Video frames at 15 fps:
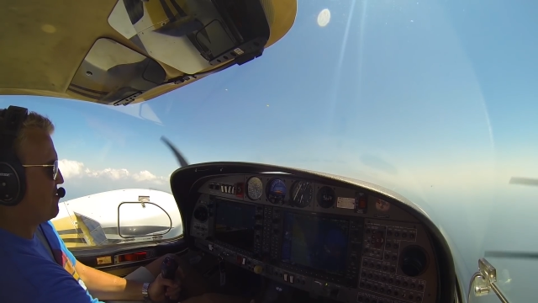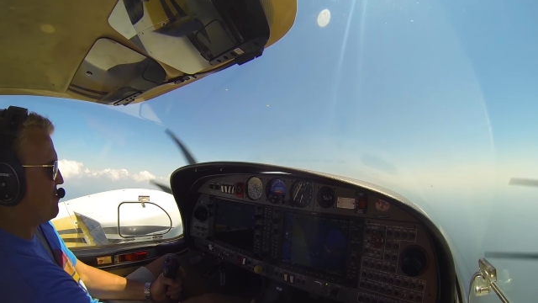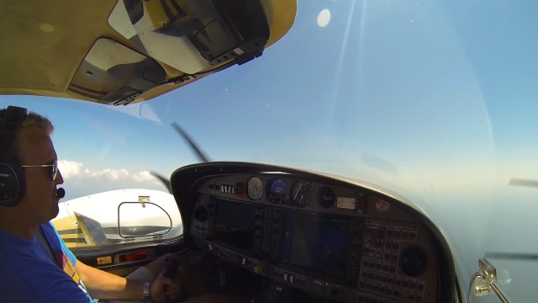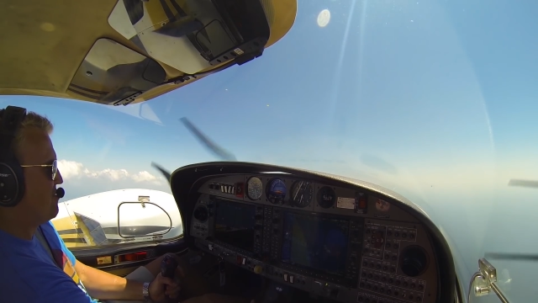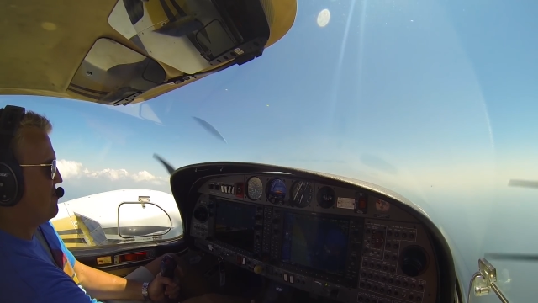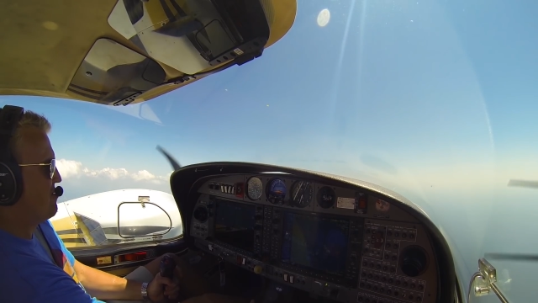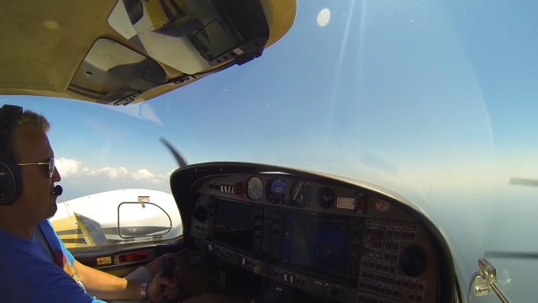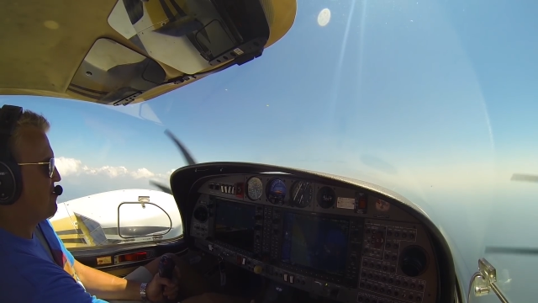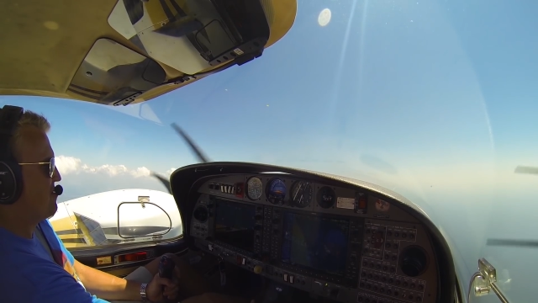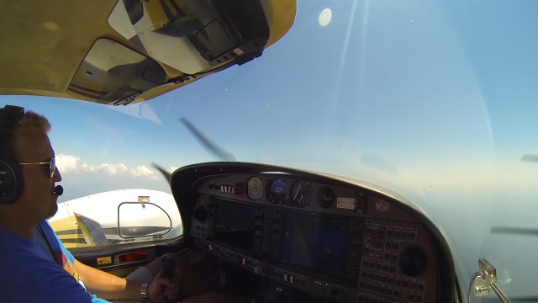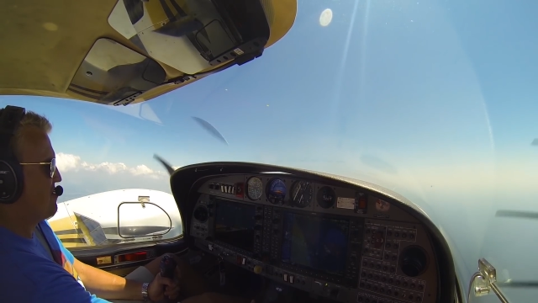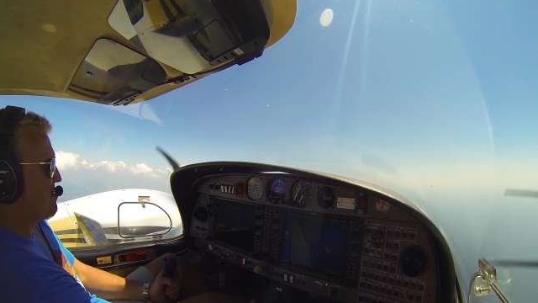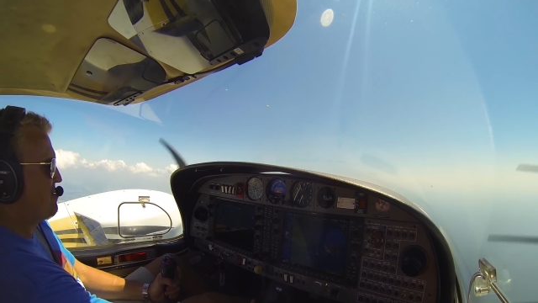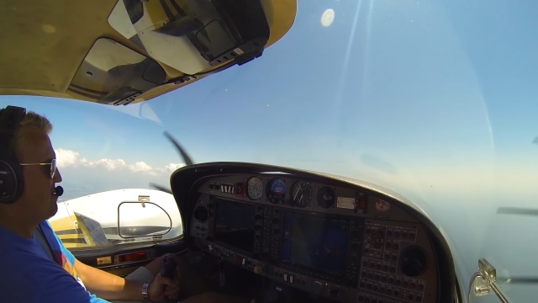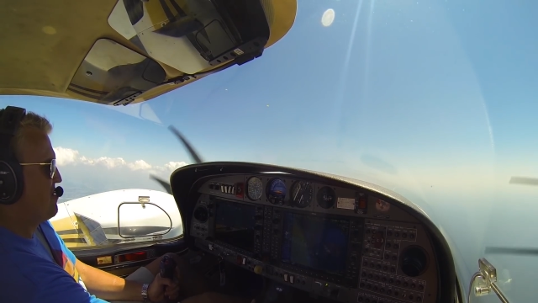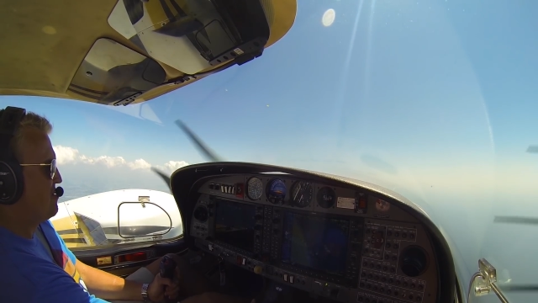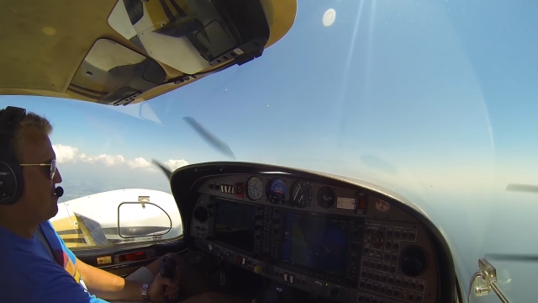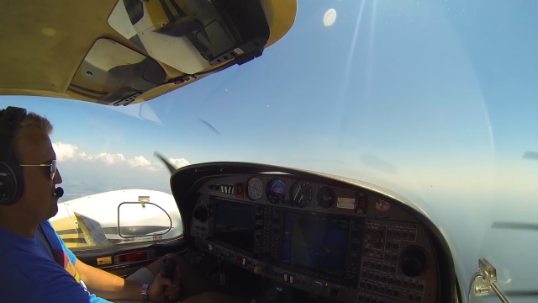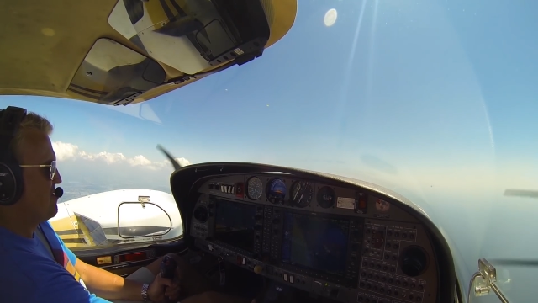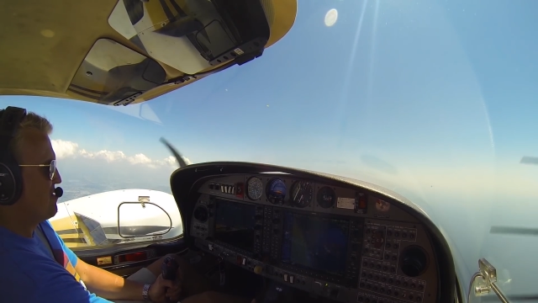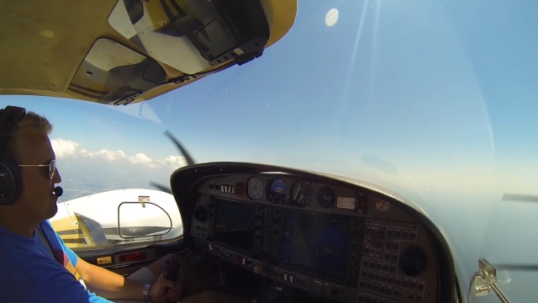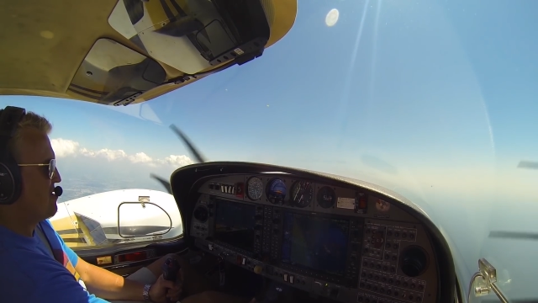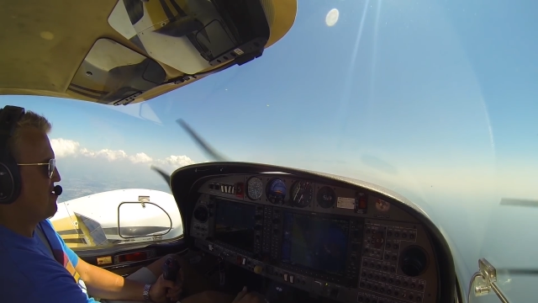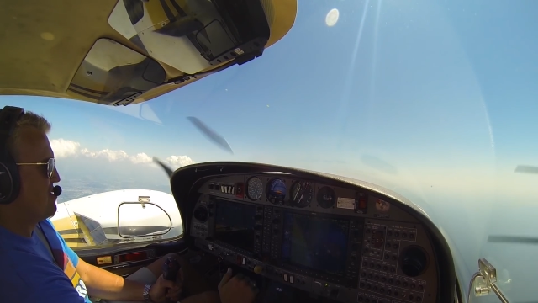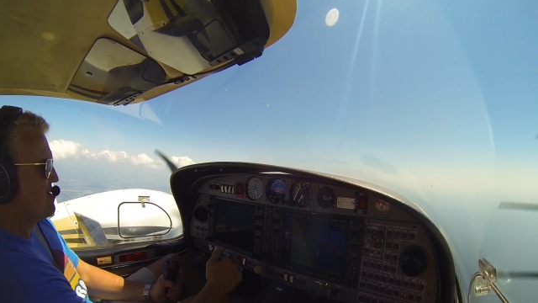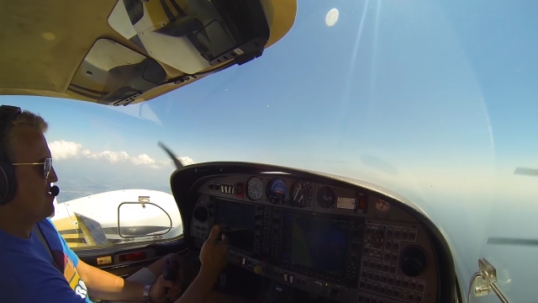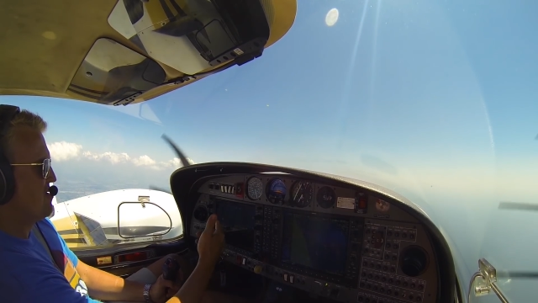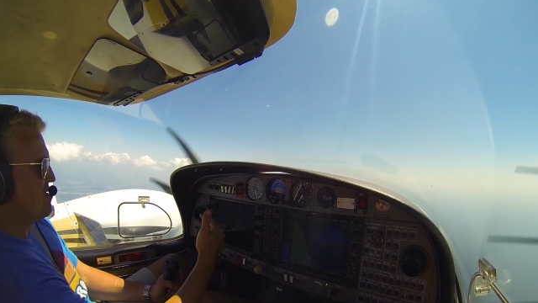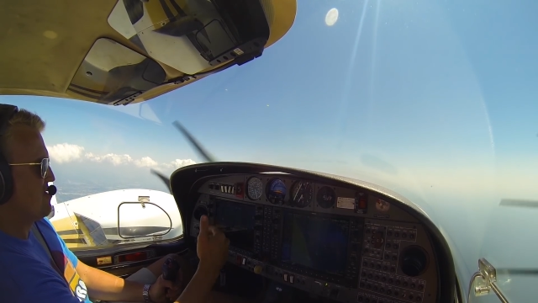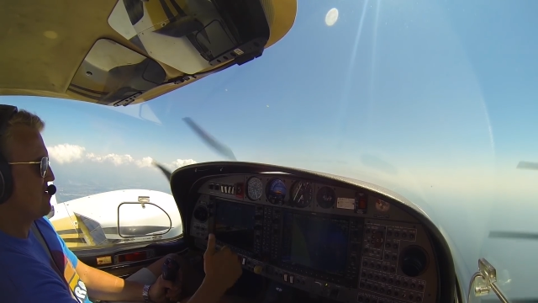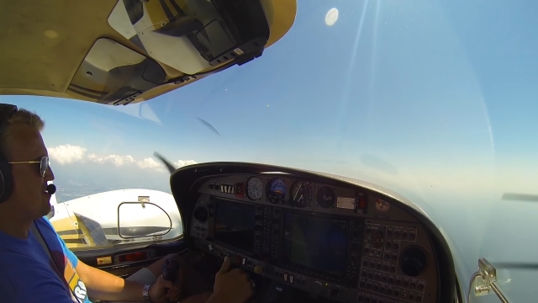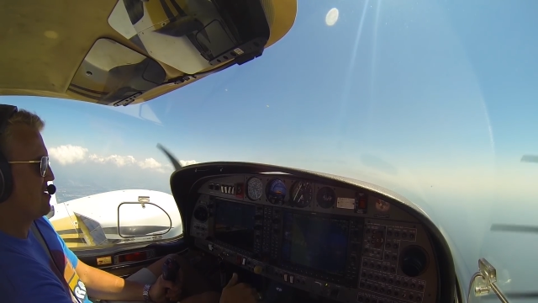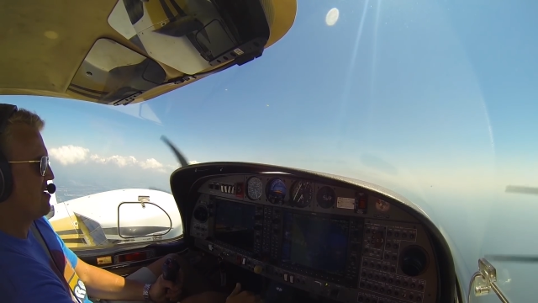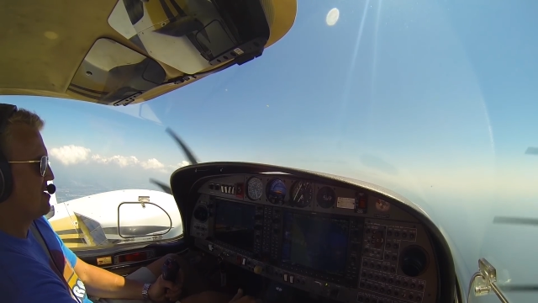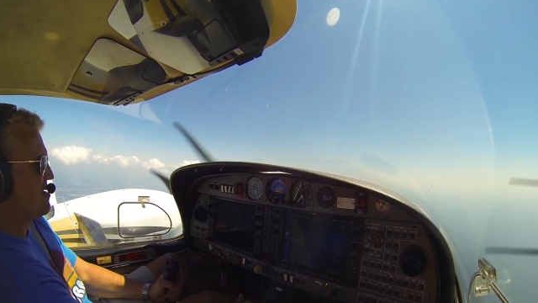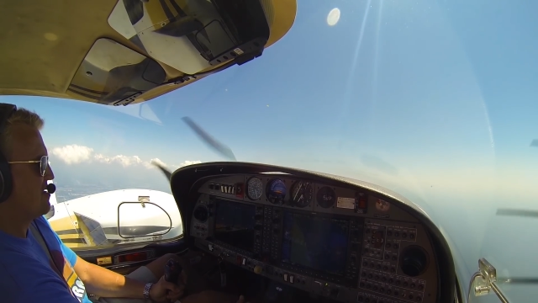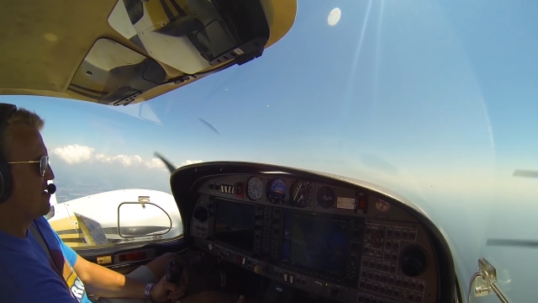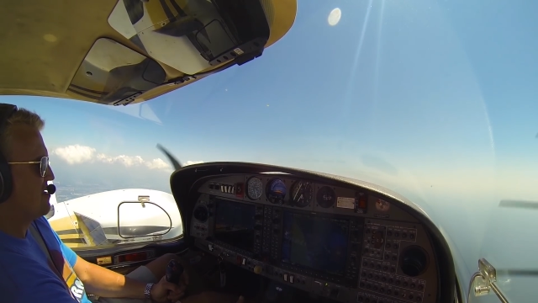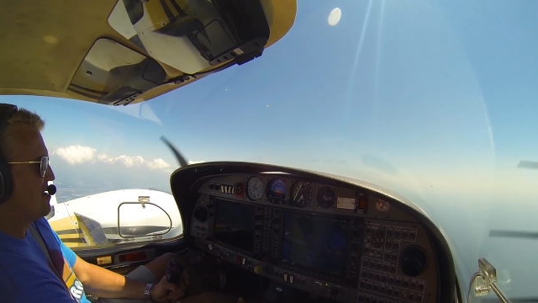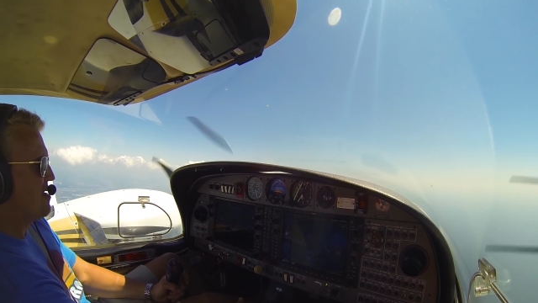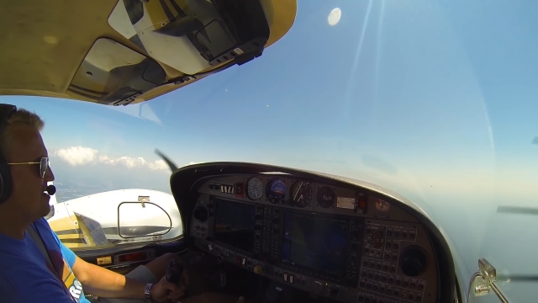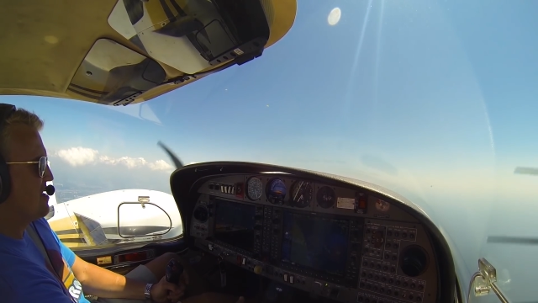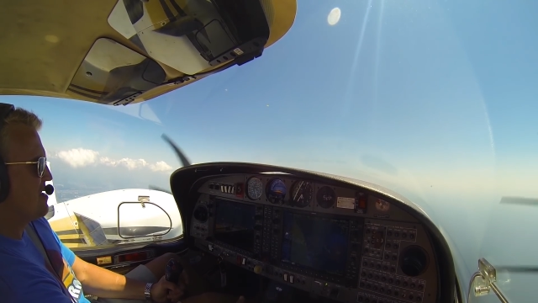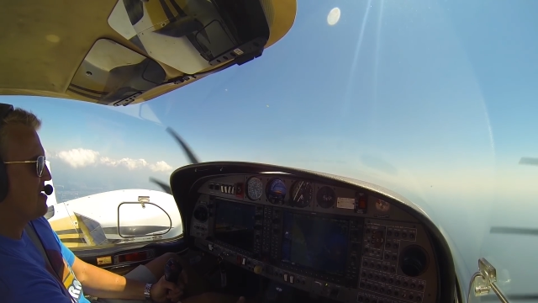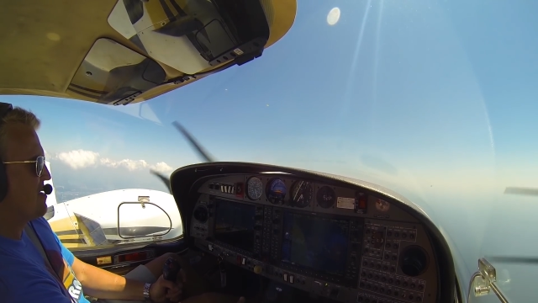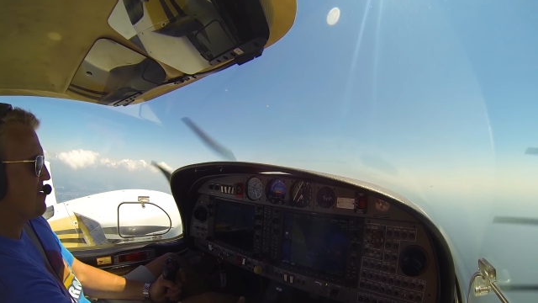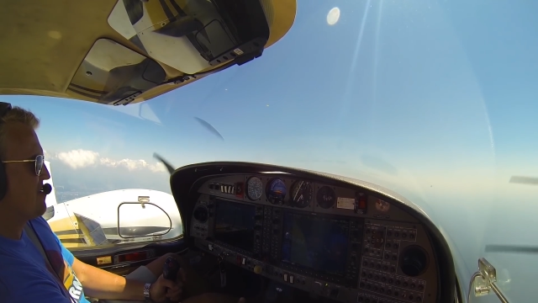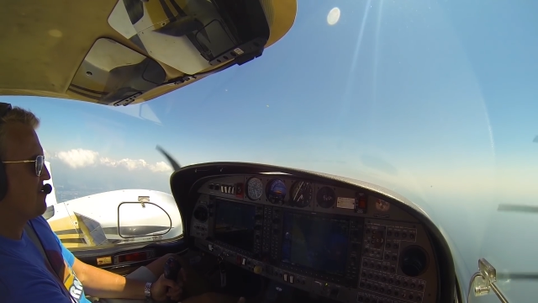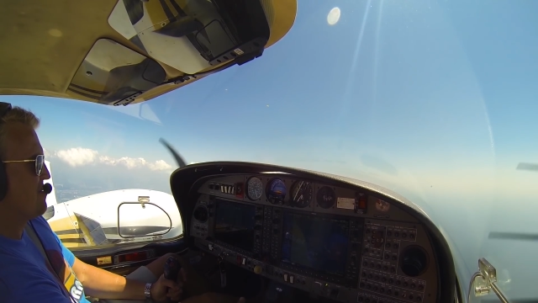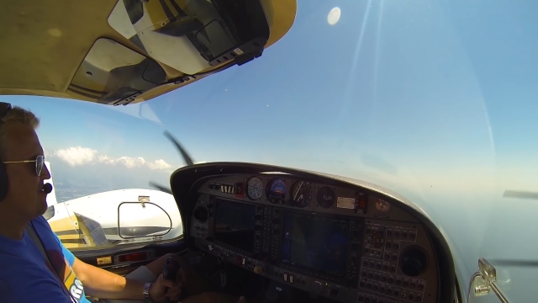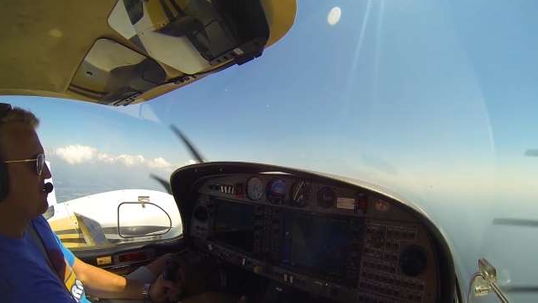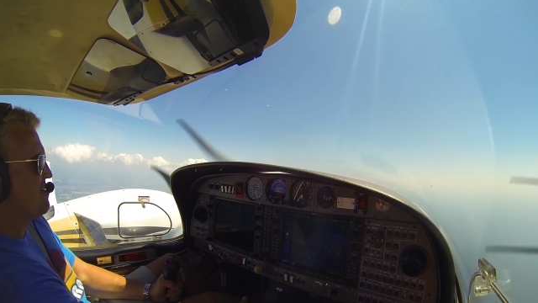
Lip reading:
No face is visible, so there are no lips to read.